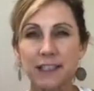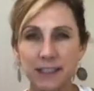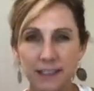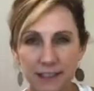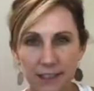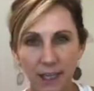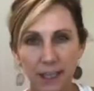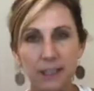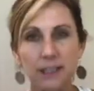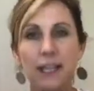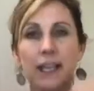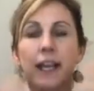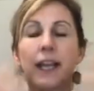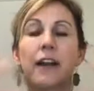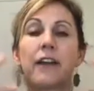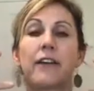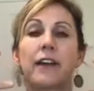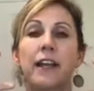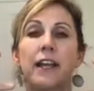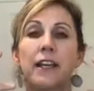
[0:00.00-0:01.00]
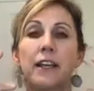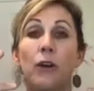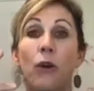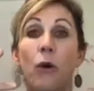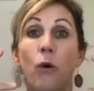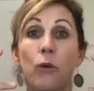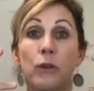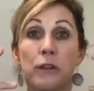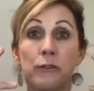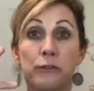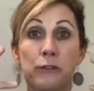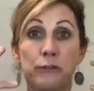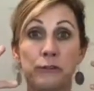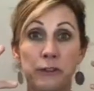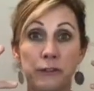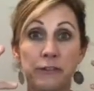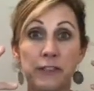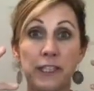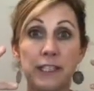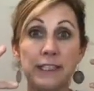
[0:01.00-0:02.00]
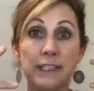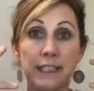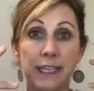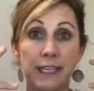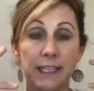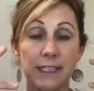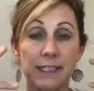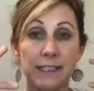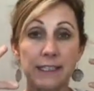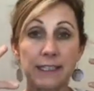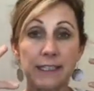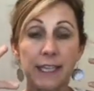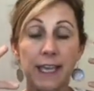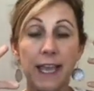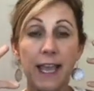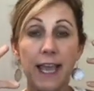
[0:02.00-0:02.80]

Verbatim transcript: suck the air in and hold it for 15 seconds